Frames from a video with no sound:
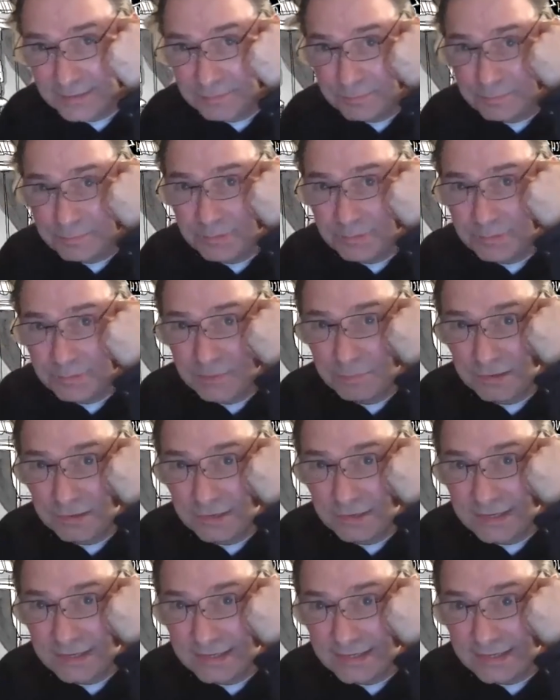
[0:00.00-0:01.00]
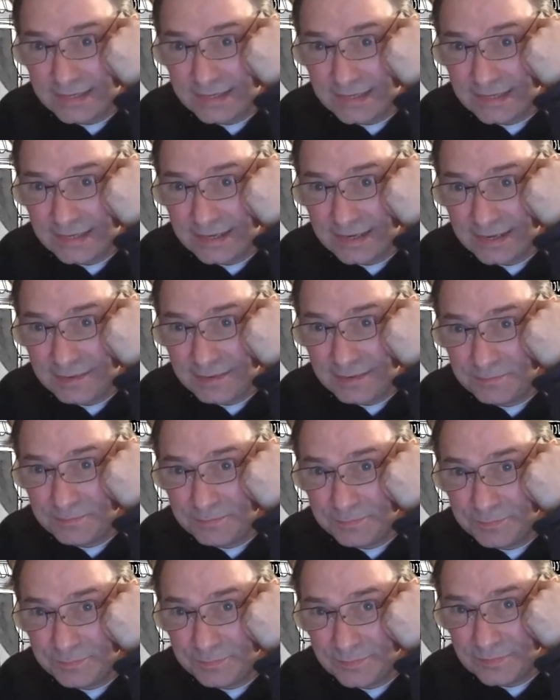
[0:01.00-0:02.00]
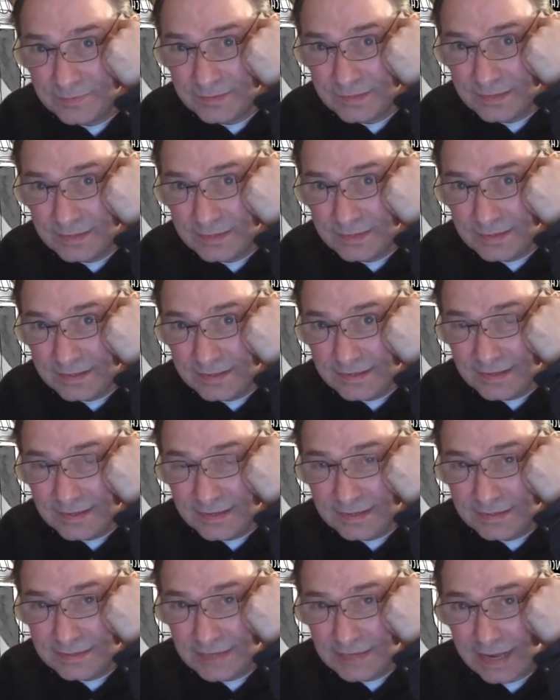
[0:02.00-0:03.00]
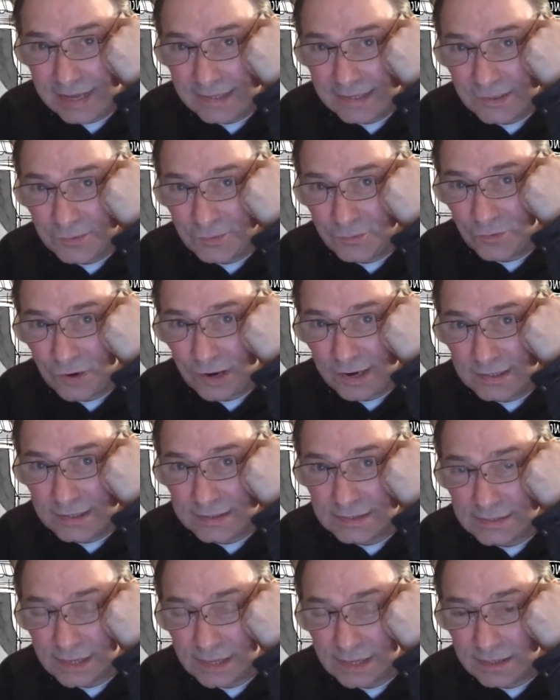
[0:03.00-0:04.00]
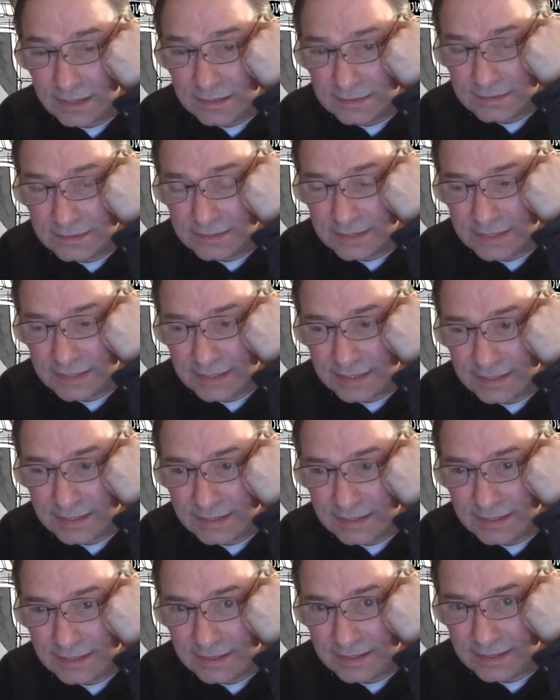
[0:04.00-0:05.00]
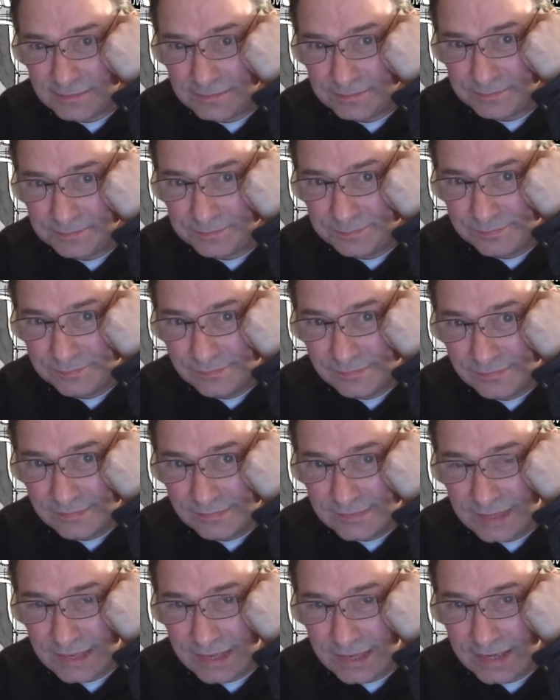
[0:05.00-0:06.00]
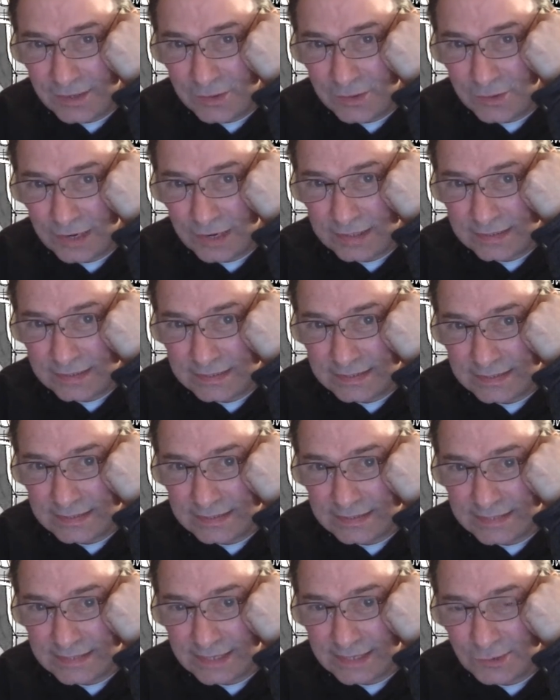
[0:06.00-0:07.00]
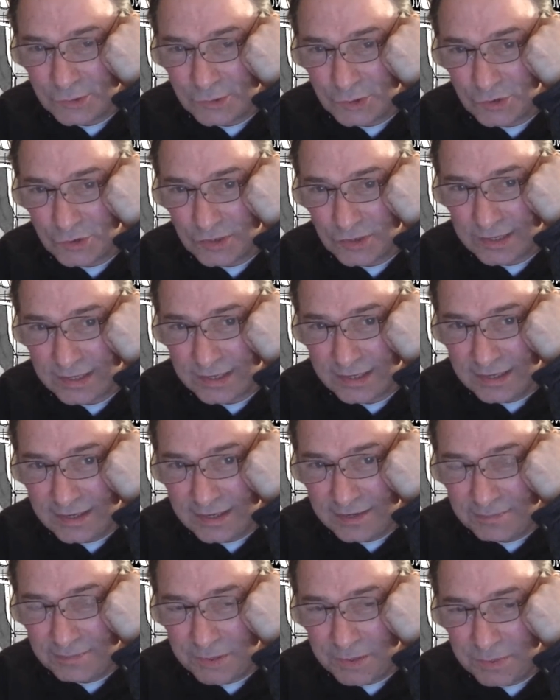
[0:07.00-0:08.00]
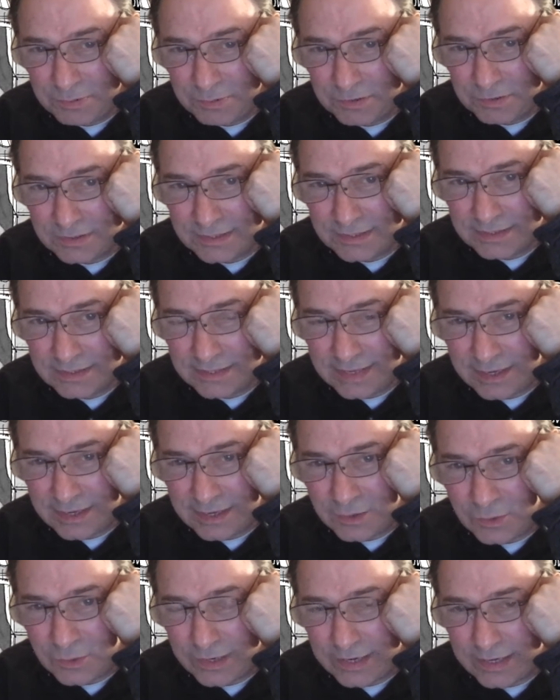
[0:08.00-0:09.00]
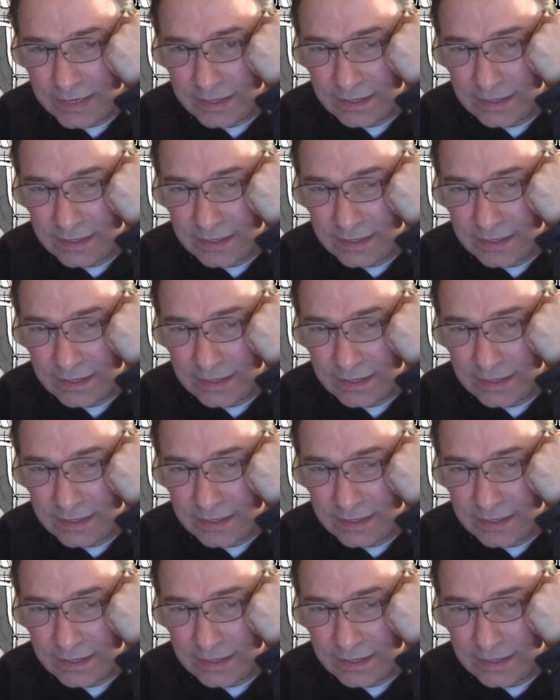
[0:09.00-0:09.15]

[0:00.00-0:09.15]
people in the Italian Renaissance and later 18th century, people did their quick